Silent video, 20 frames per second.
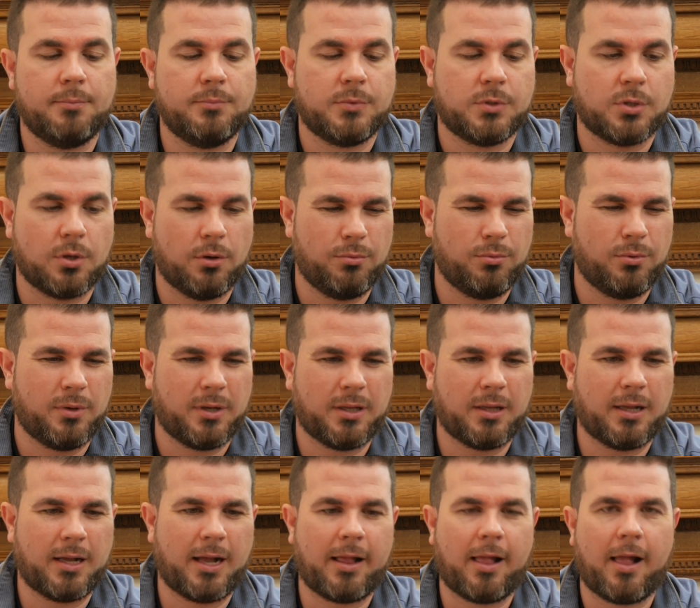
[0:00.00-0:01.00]
So
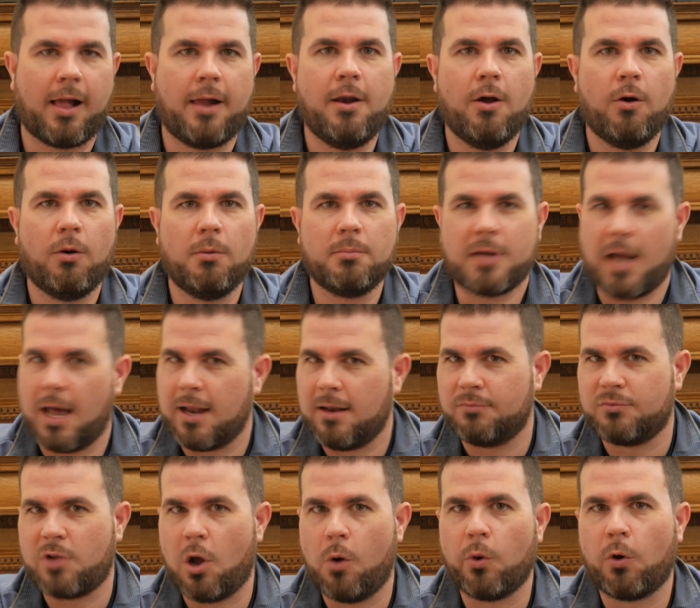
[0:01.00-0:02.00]
I know I'm kind
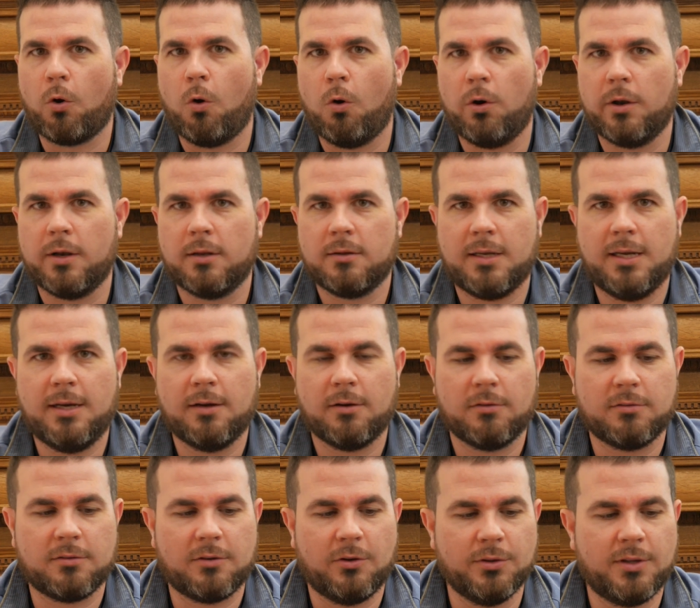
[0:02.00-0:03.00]
of going on
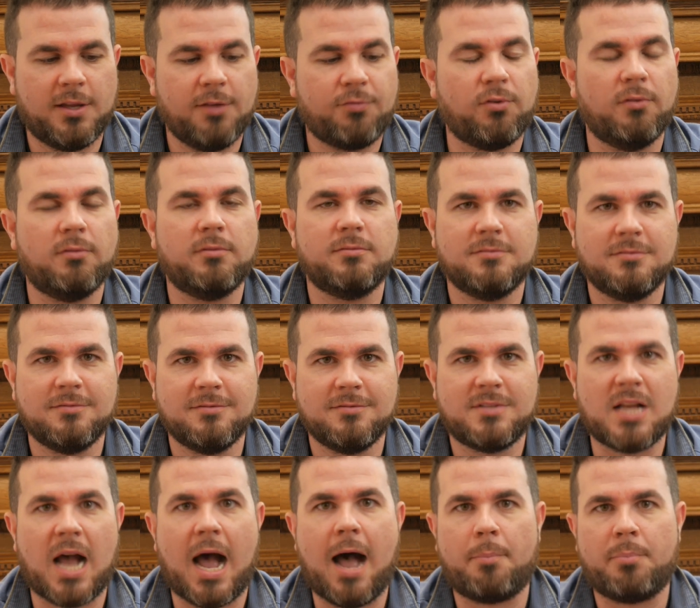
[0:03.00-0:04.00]
here on different
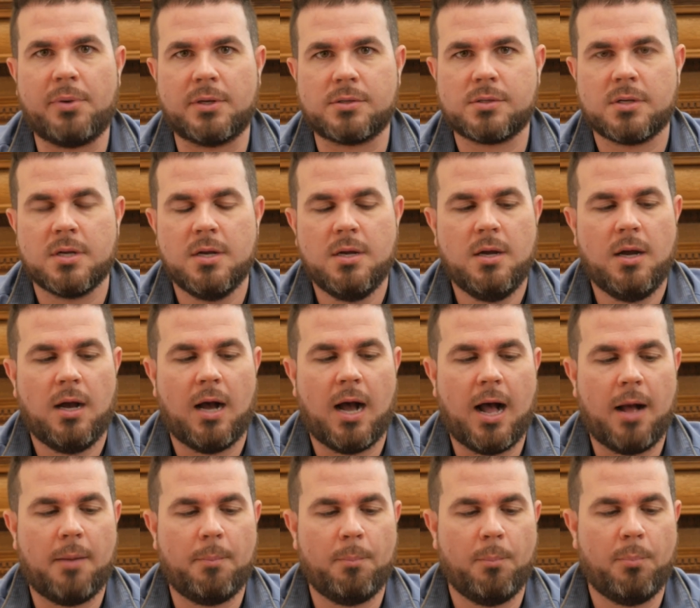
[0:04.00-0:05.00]
topics,
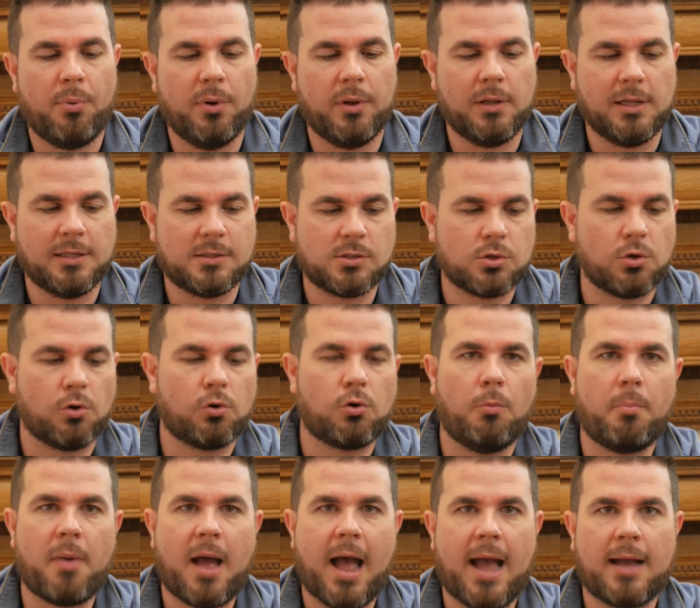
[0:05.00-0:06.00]
but let's circle
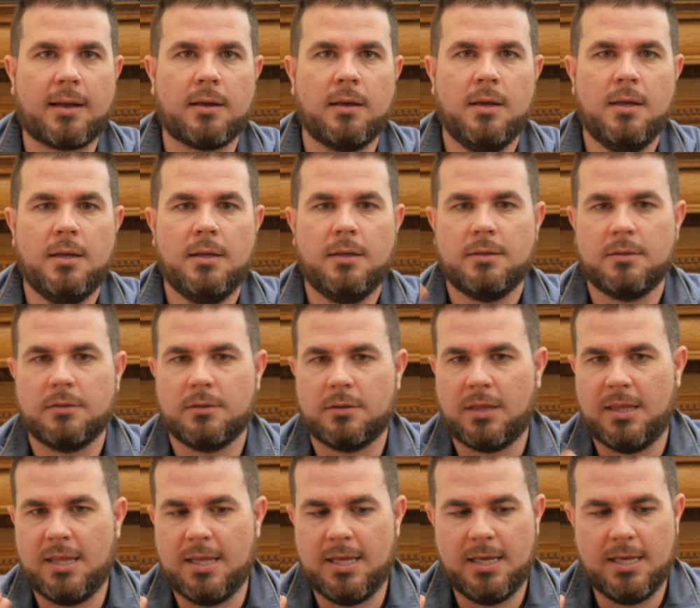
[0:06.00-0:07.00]
back.
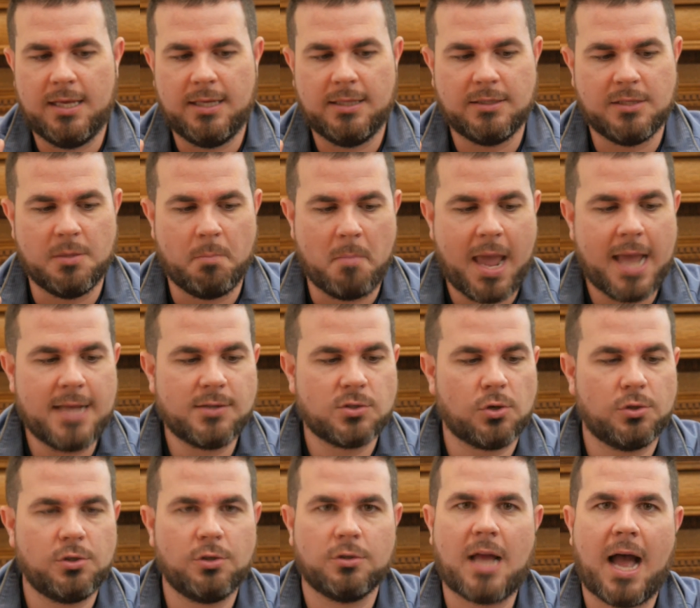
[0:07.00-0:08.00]
The demands
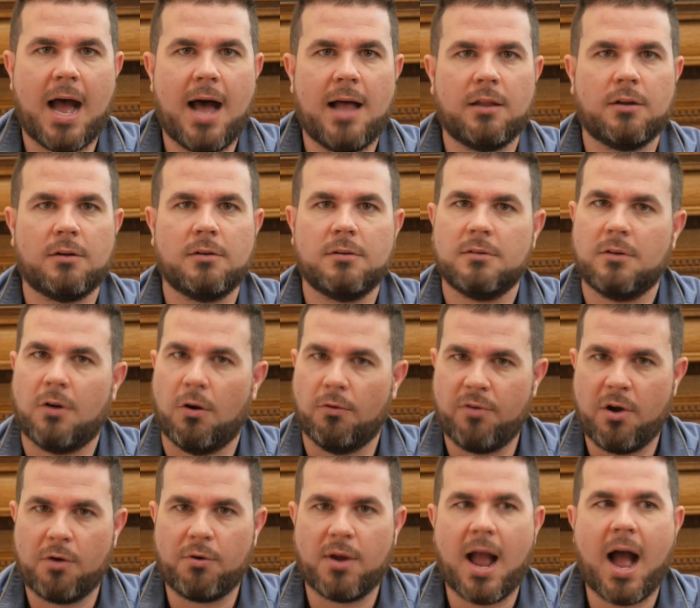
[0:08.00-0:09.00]
on your dollar are
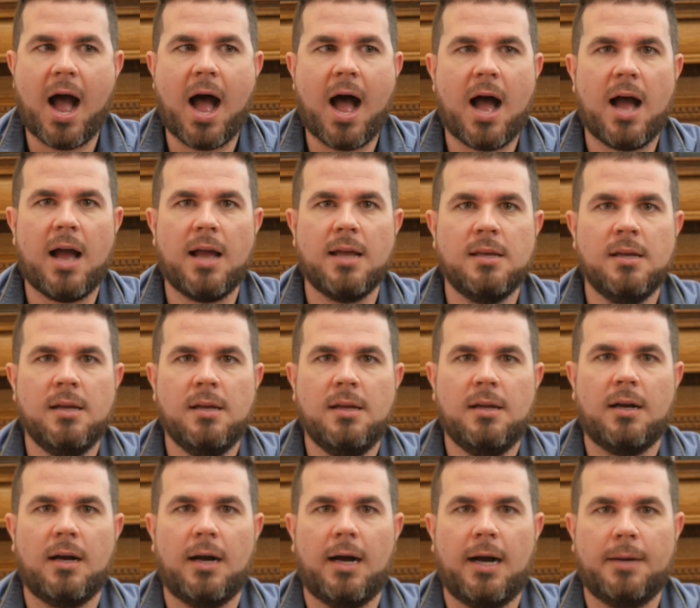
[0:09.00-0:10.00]
very high,
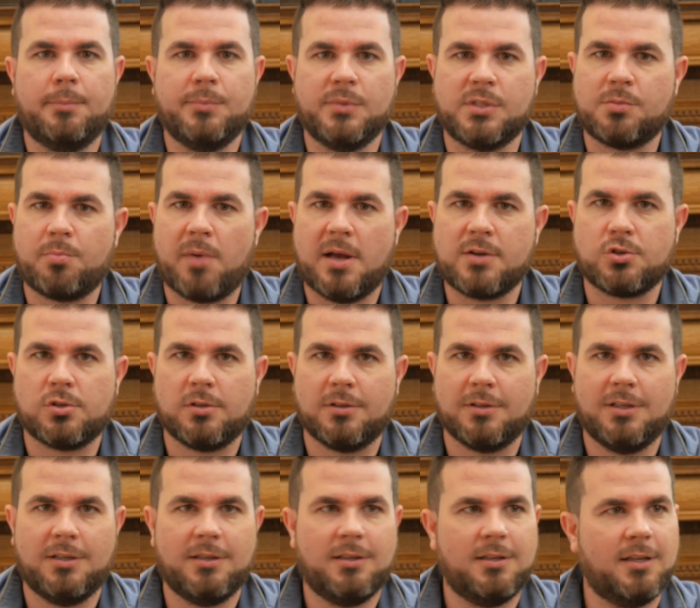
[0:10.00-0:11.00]

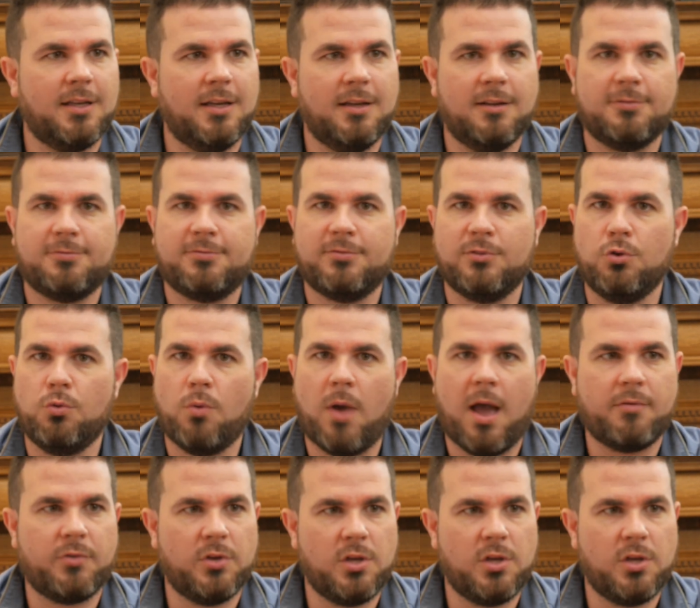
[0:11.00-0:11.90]
especially if you have a